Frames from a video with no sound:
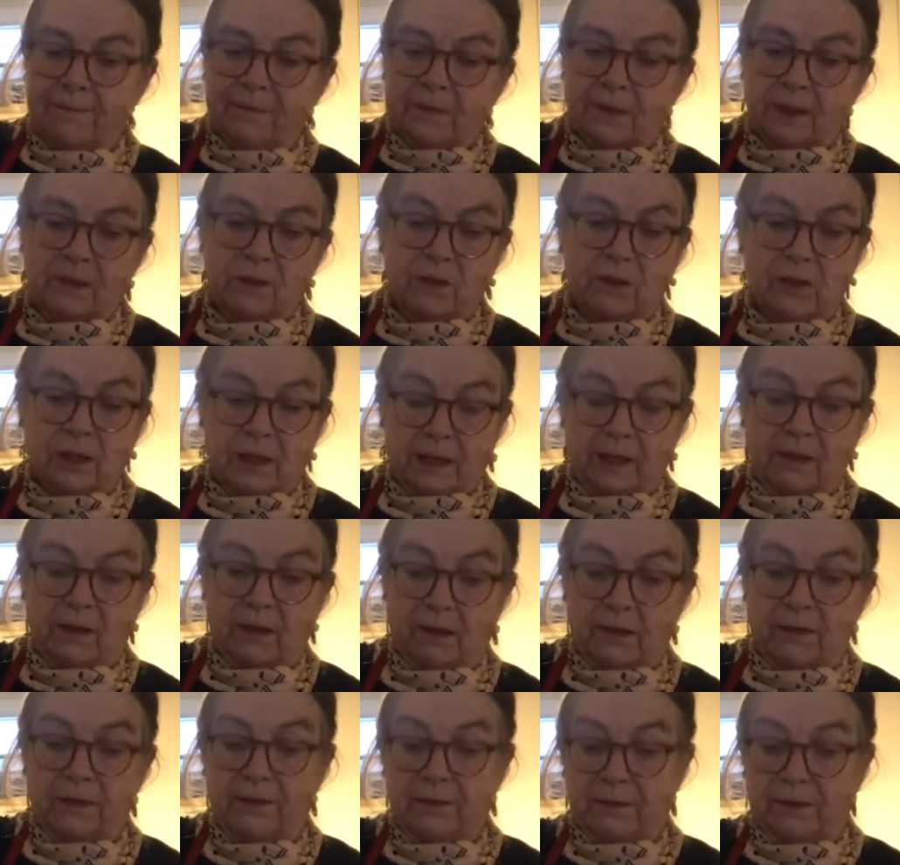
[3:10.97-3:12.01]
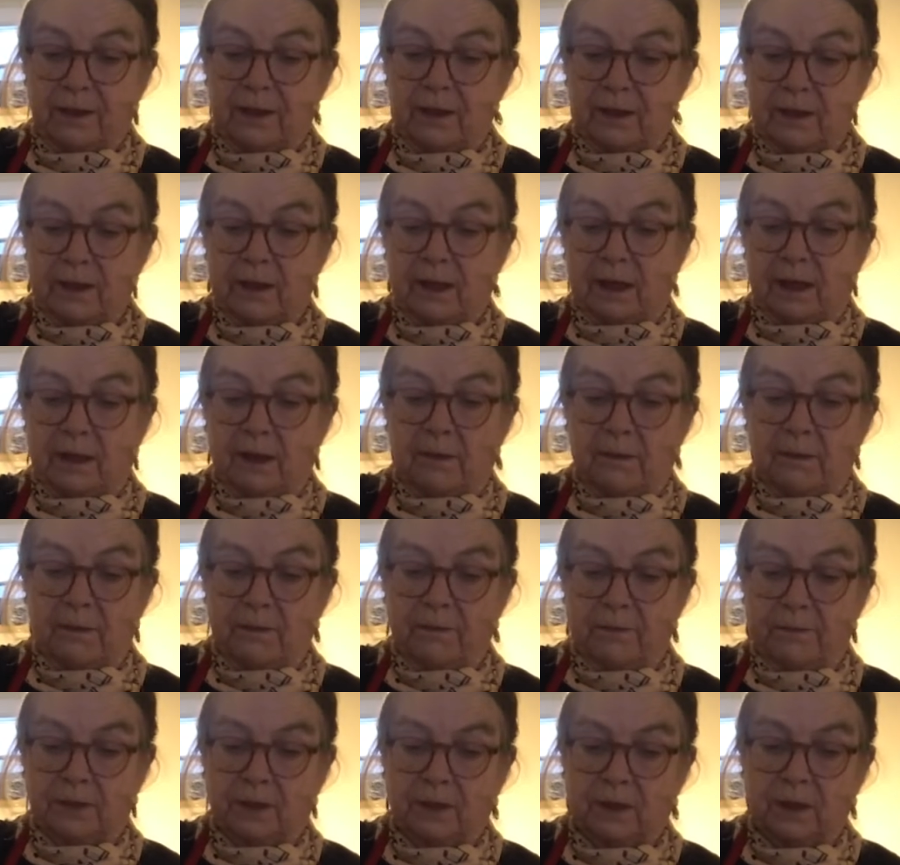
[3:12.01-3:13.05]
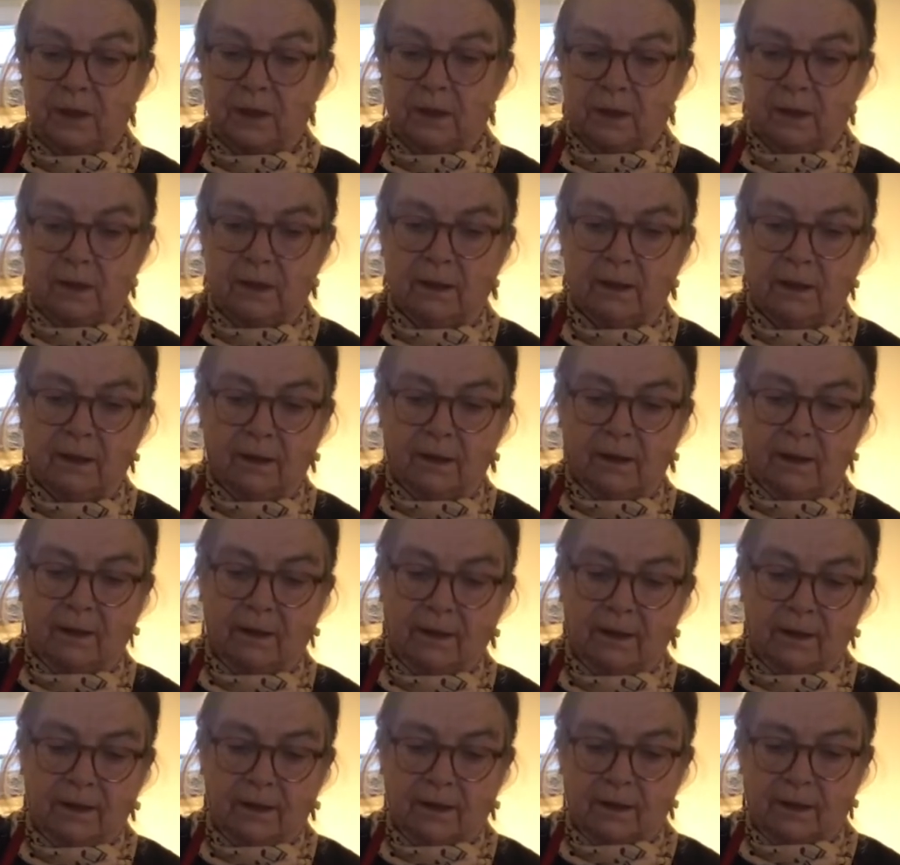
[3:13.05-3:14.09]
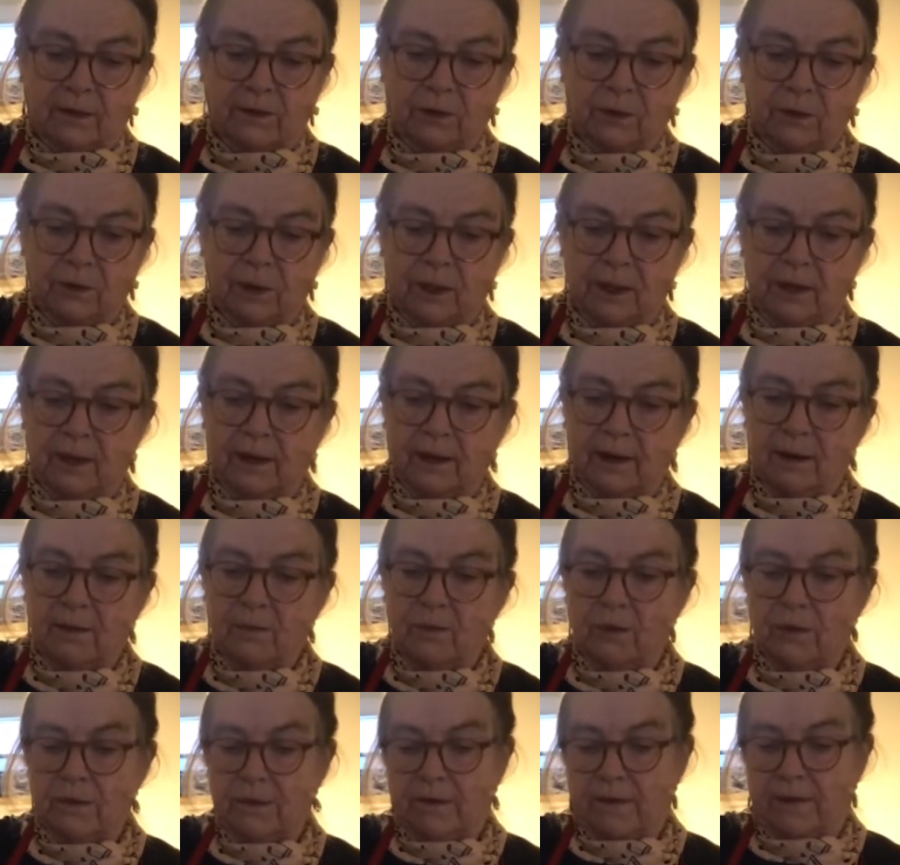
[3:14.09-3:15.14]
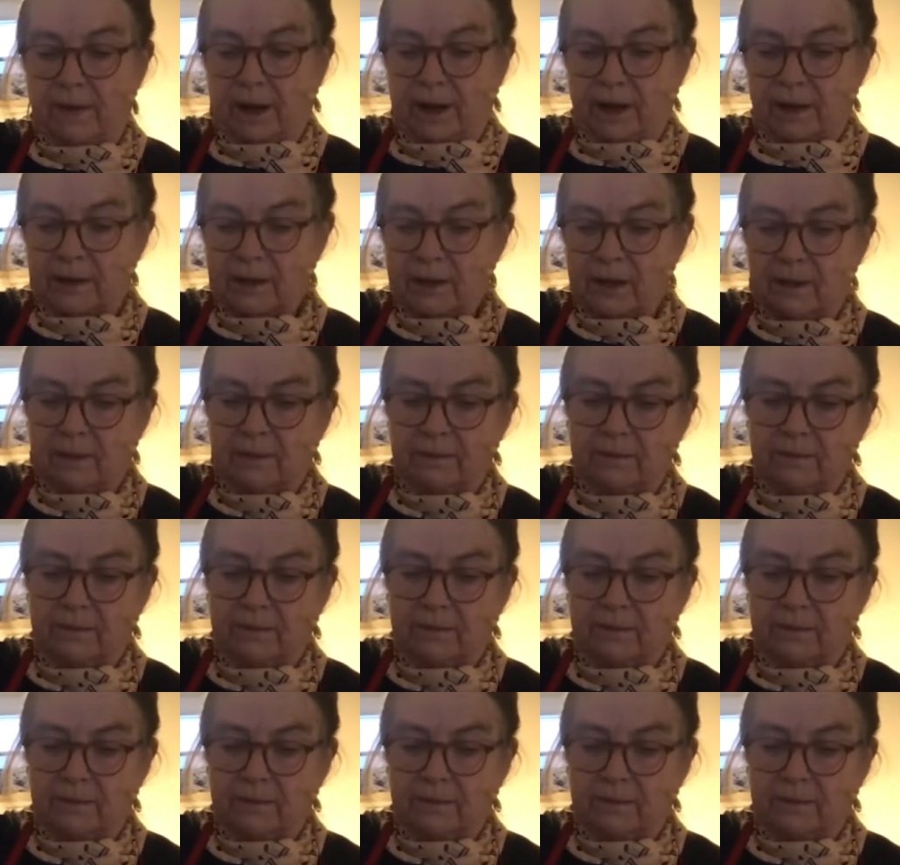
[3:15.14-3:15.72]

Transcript: usually enough at a time. You don't need any more than that.